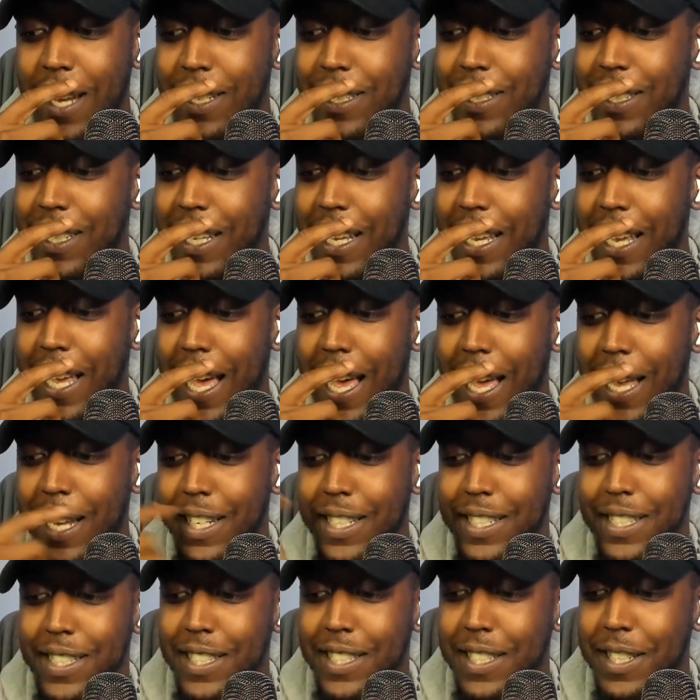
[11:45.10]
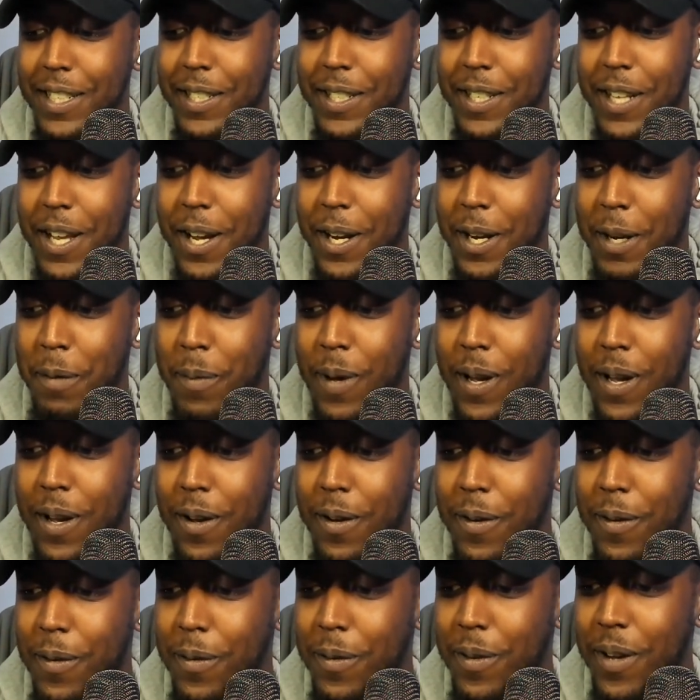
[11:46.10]
honestly to talk
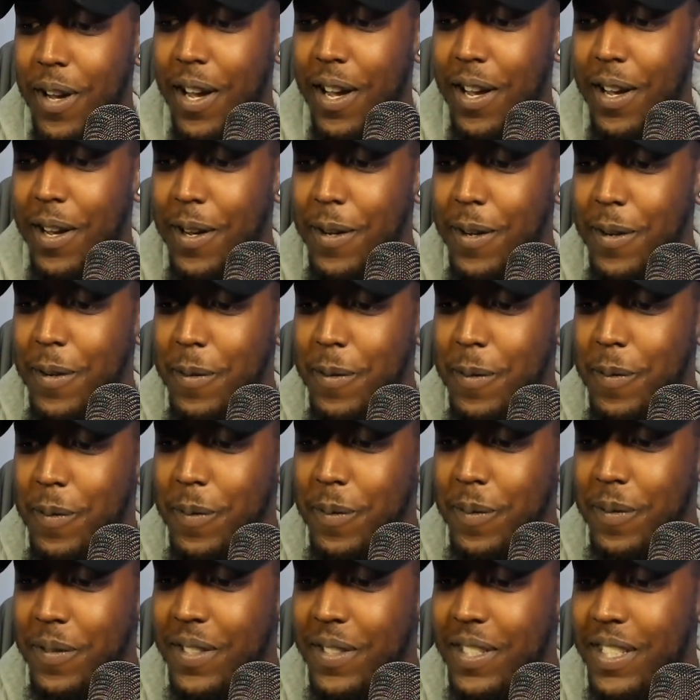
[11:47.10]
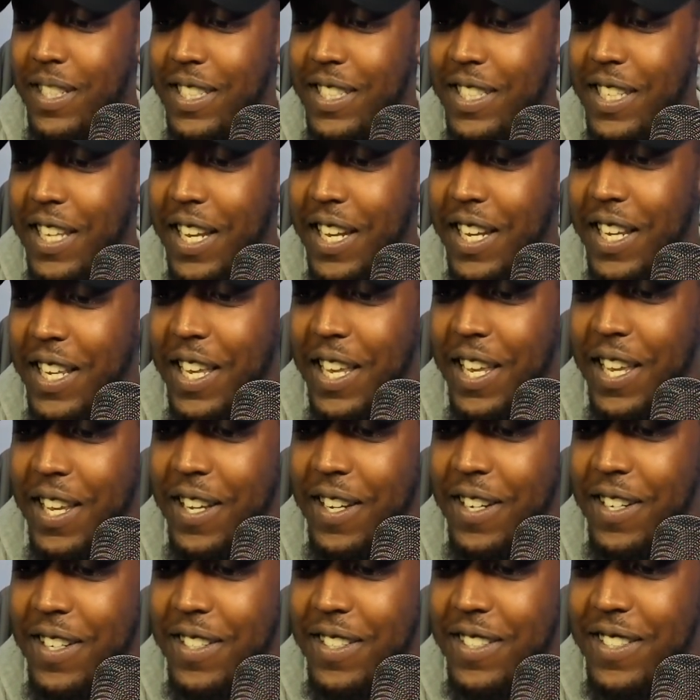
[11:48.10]
about 10
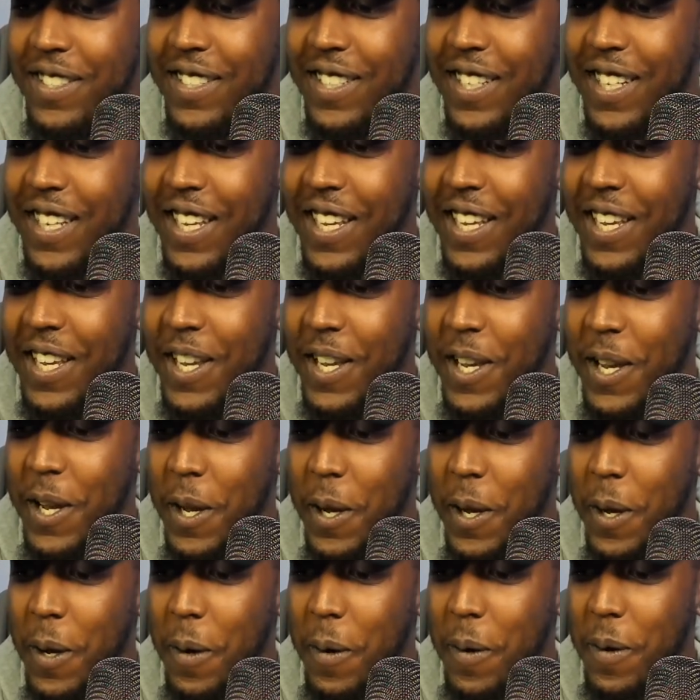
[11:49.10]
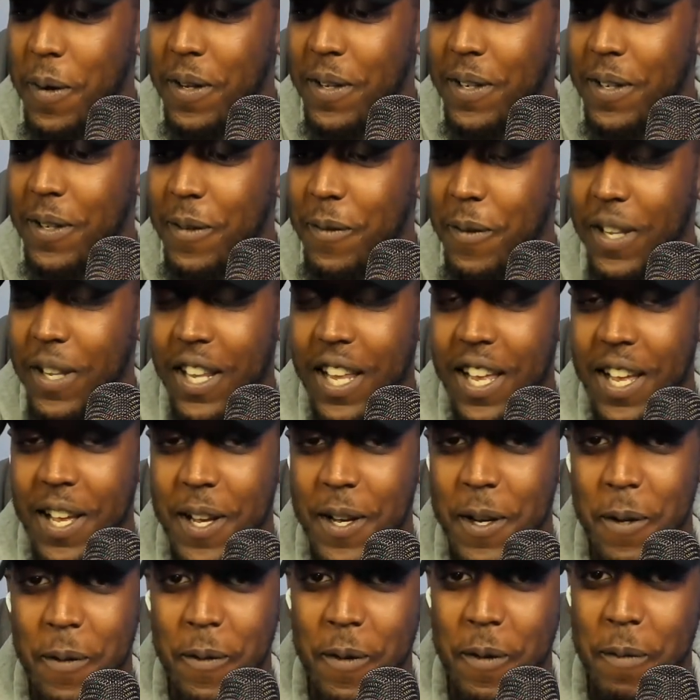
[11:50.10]
years with
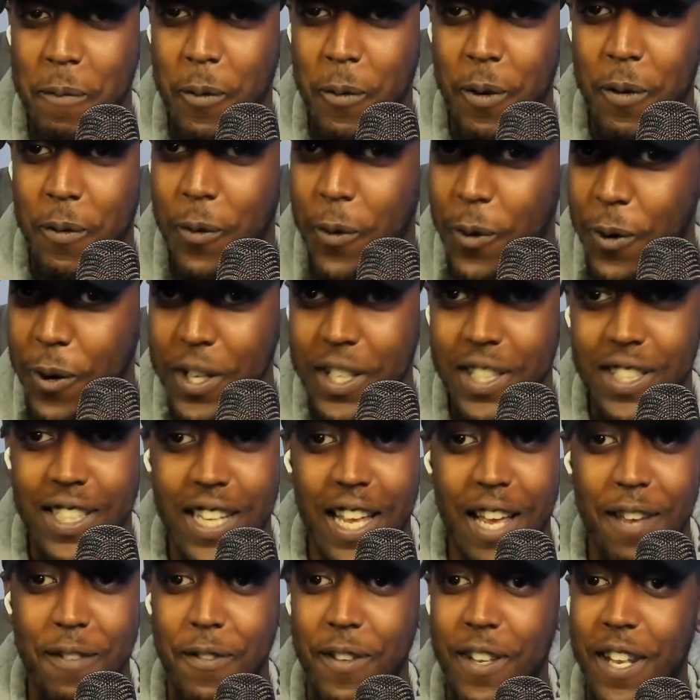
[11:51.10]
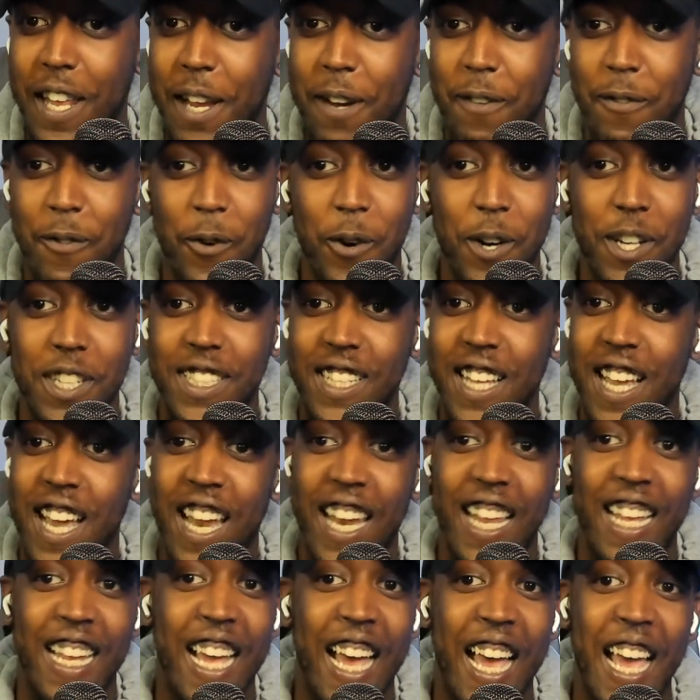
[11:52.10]
Royce, I feel like Royce
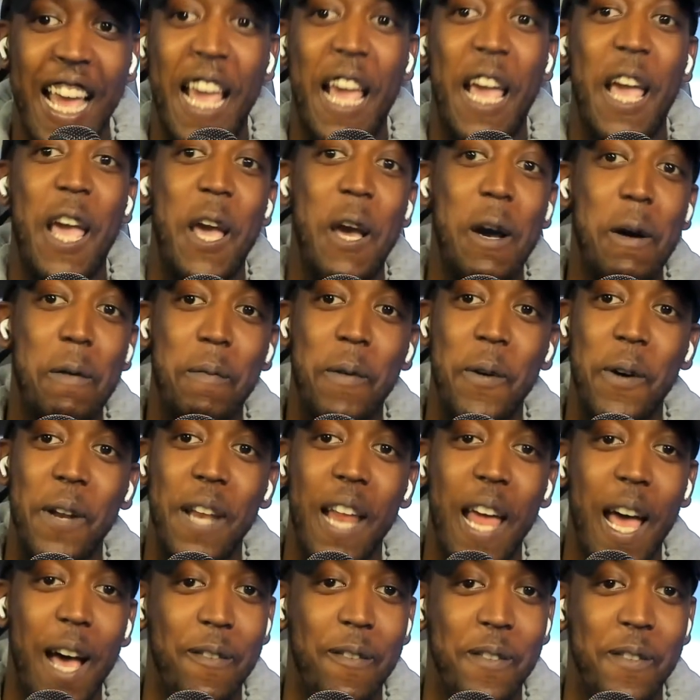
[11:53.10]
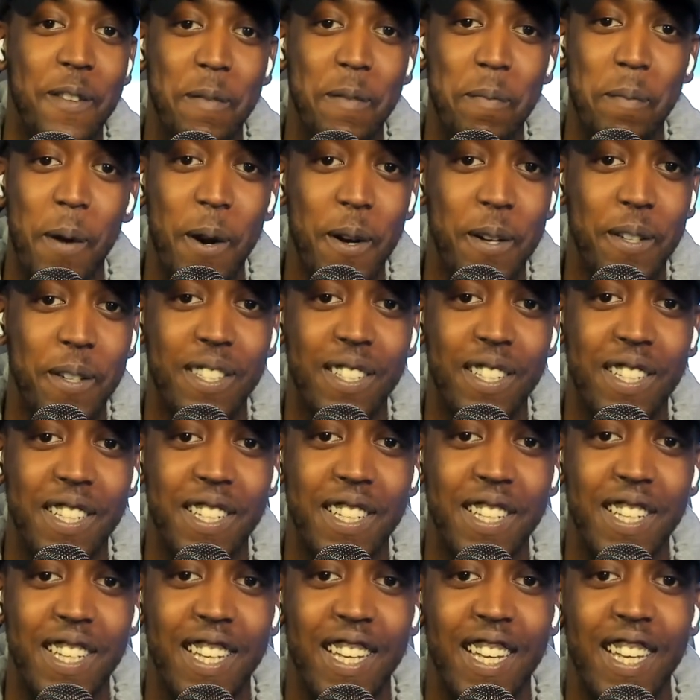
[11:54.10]
kind of got him on that one
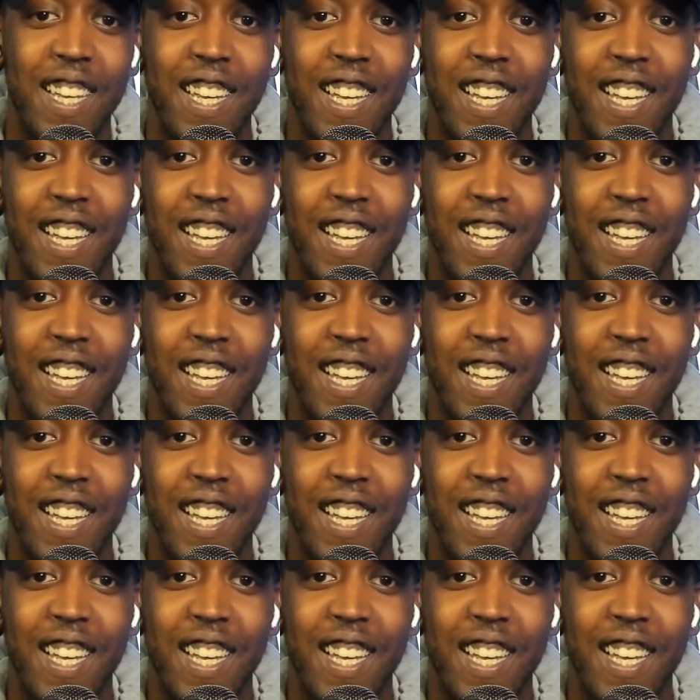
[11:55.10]
personally.